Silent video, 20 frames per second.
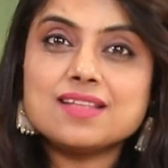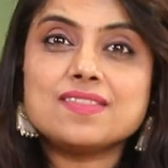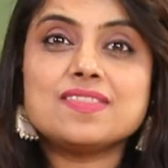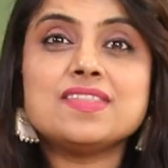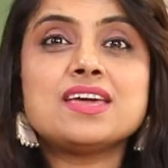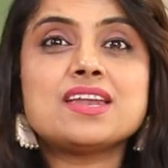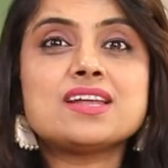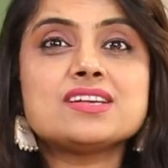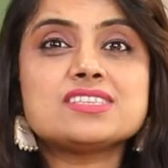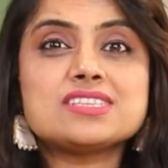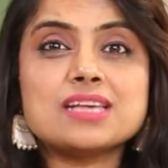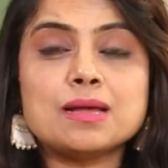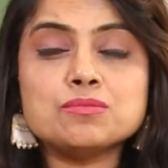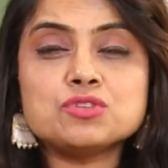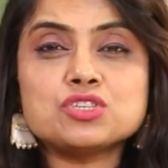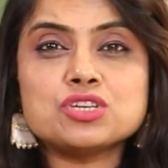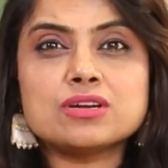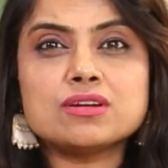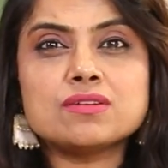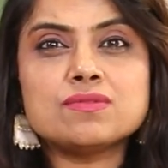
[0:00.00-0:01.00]
There are some
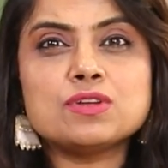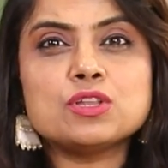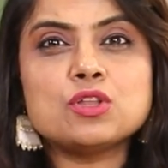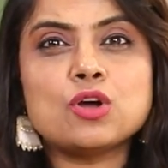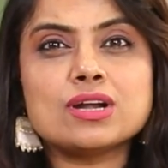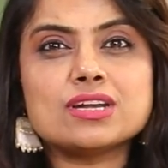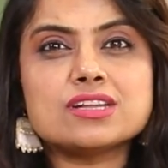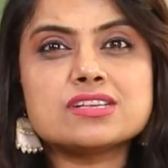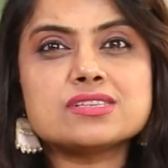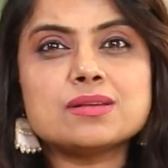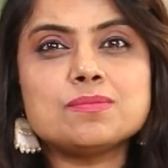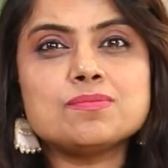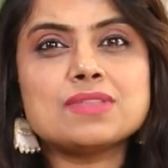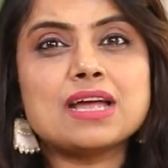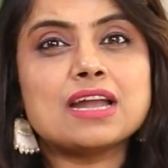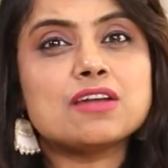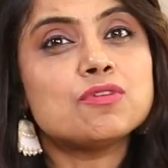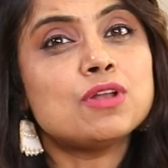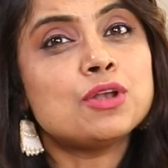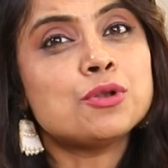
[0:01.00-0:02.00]
children with autism
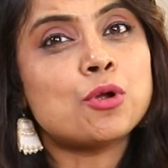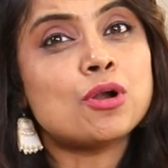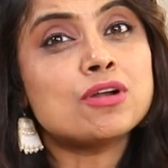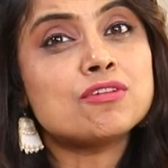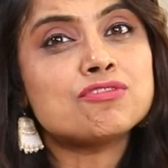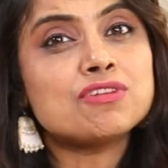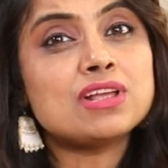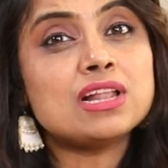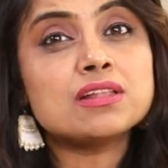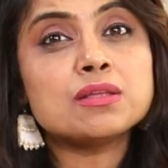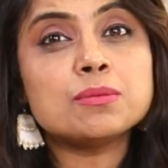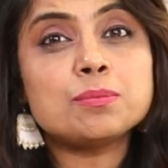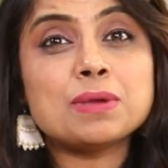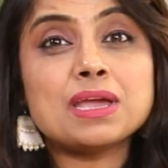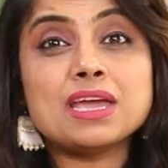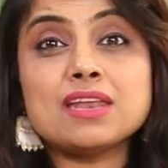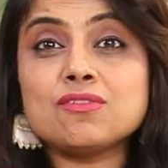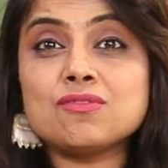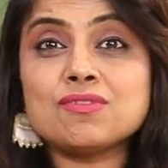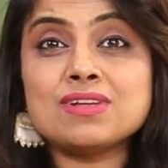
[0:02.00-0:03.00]
that will not feel the
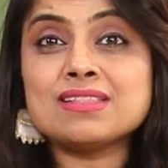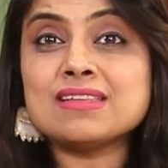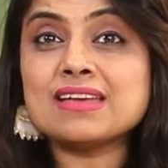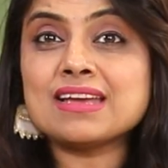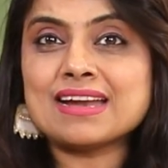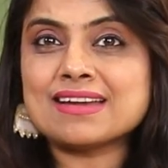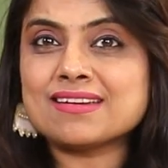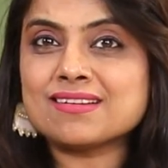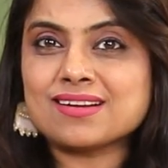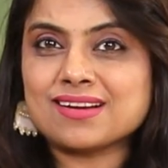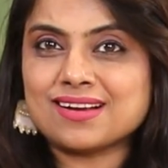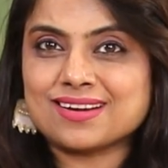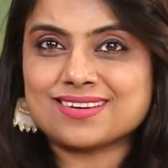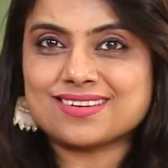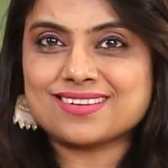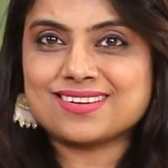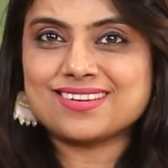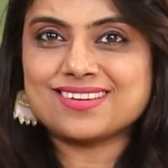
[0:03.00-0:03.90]
pain when they get a cut.